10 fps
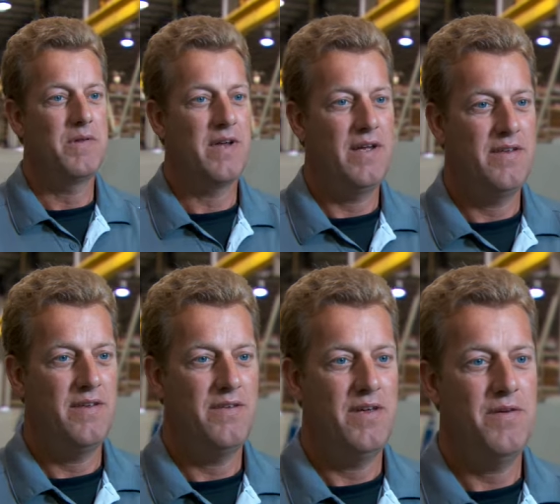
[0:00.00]

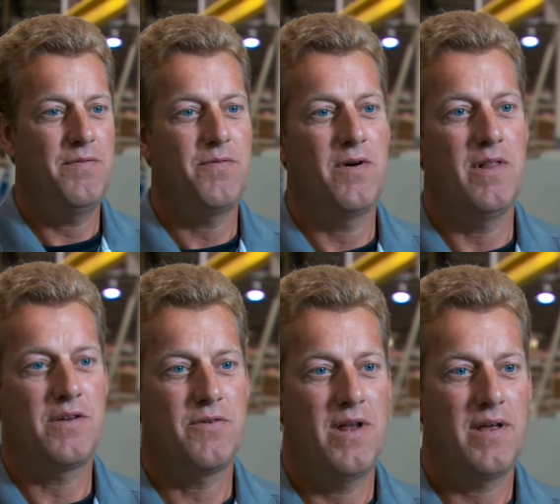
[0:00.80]
ITT for
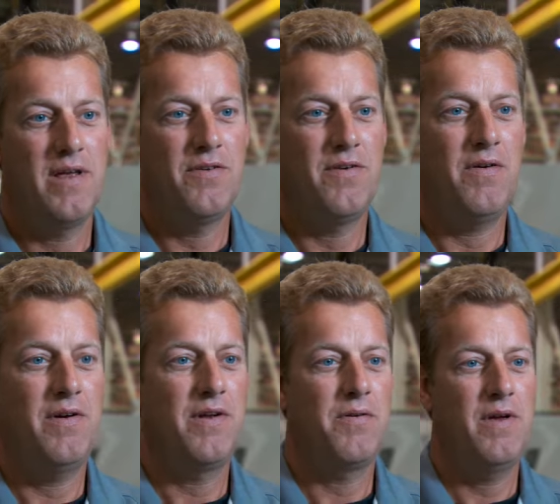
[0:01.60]
electronic
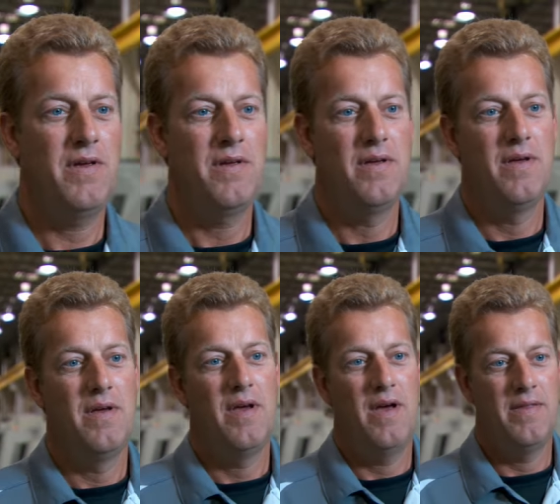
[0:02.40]
engineering degree,
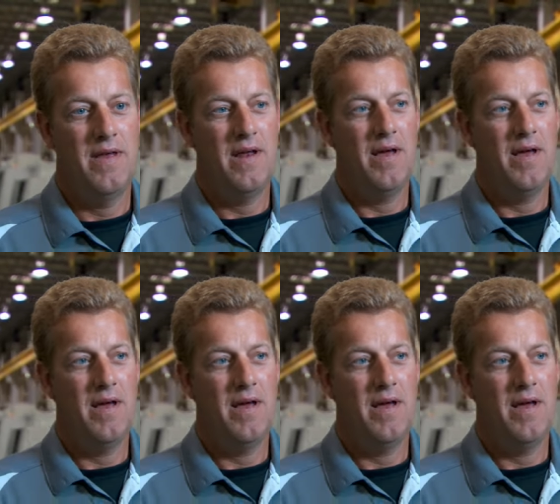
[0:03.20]
and then